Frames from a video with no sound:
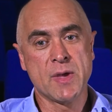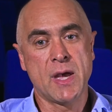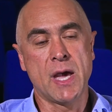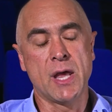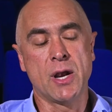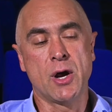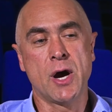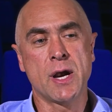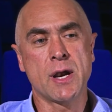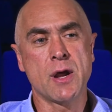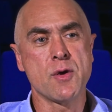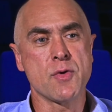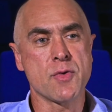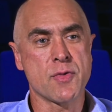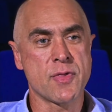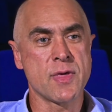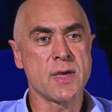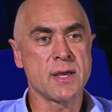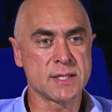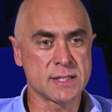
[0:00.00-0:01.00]
And I don't
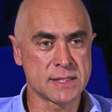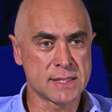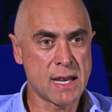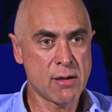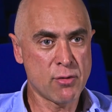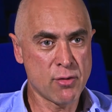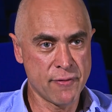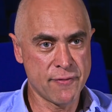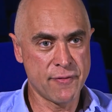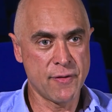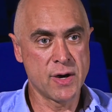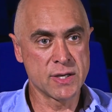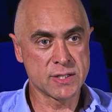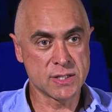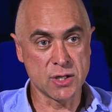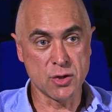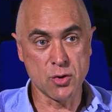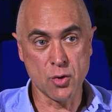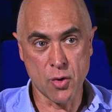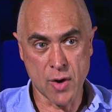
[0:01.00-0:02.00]
think
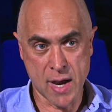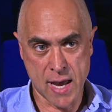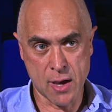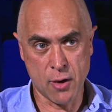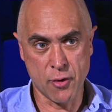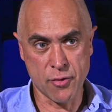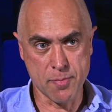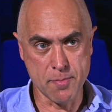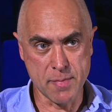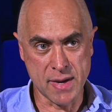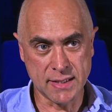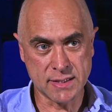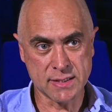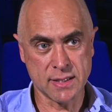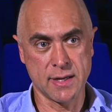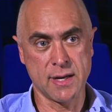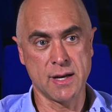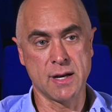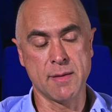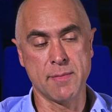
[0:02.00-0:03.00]
sacrificing your health
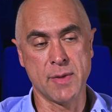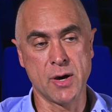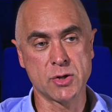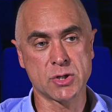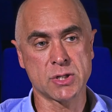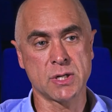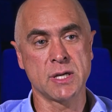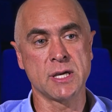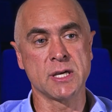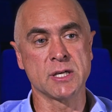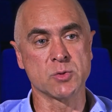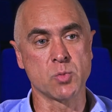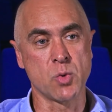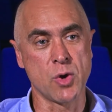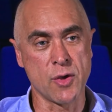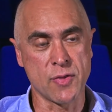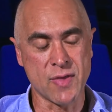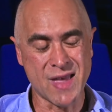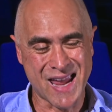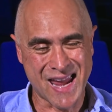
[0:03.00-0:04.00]
mentally and emotionally is
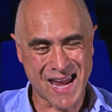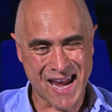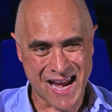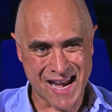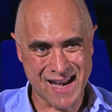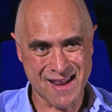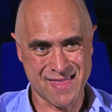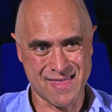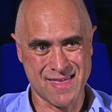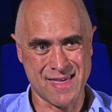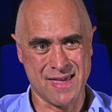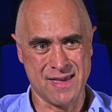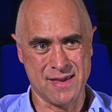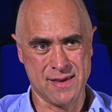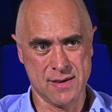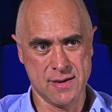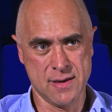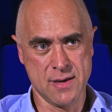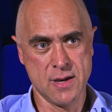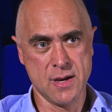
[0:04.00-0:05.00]
worth anything.
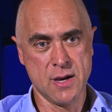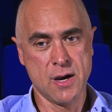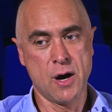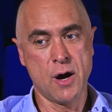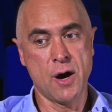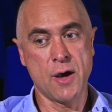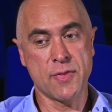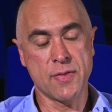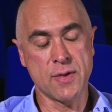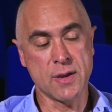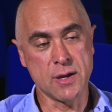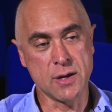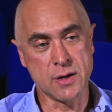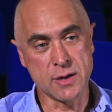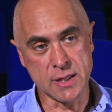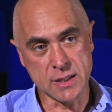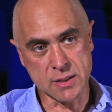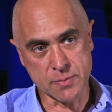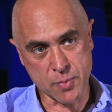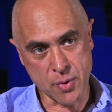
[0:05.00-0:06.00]
I think you
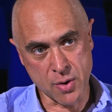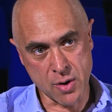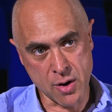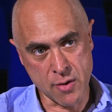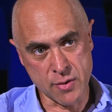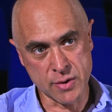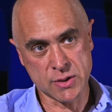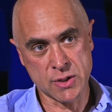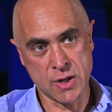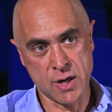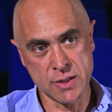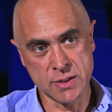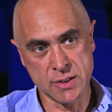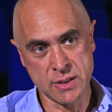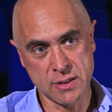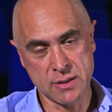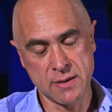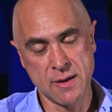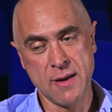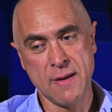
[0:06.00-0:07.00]
need to prioritise
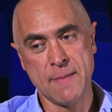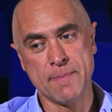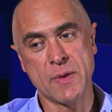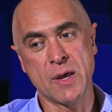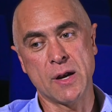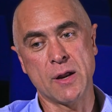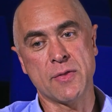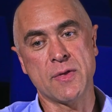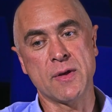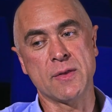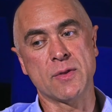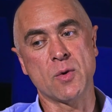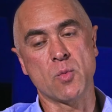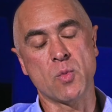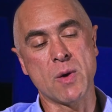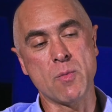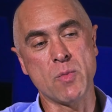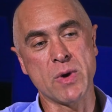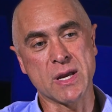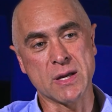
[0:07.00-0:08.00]
it. And I think that
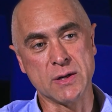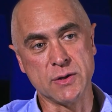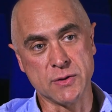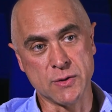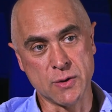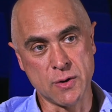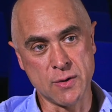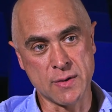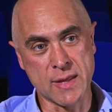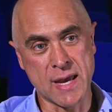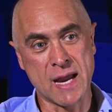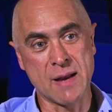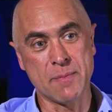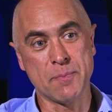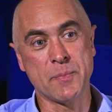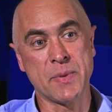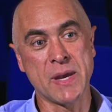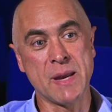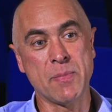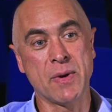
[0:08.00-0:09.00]
when we can do
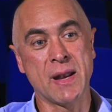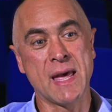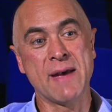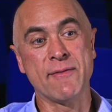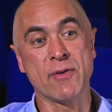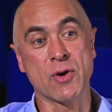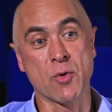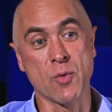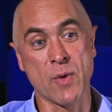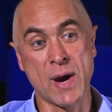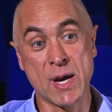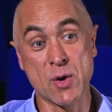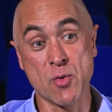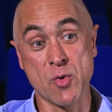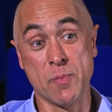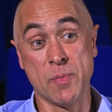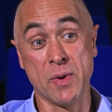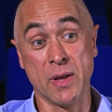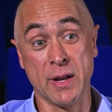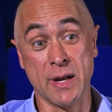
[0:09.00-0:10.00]
that, people have a greater
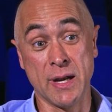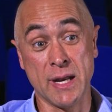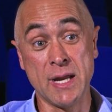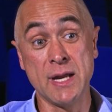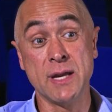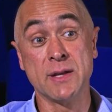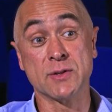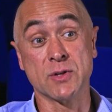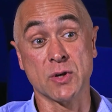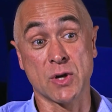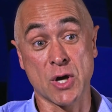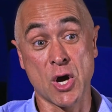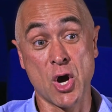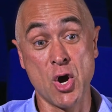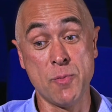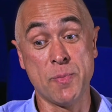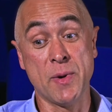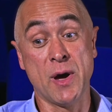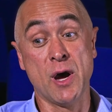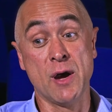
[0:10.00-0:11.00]
ability to
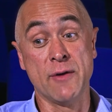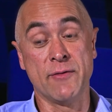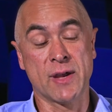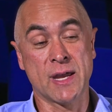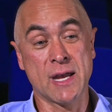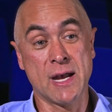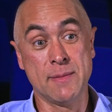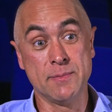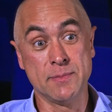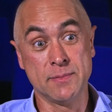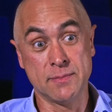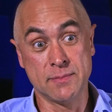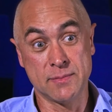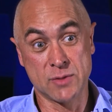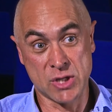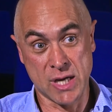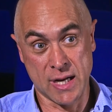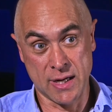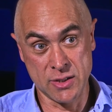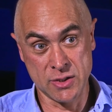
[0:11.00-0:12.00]
cope, overcome
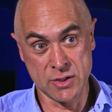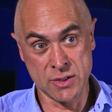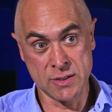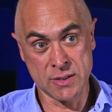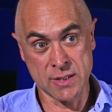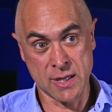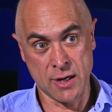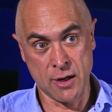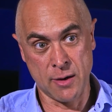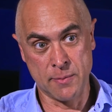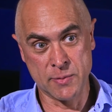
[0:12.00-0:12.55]
challenges and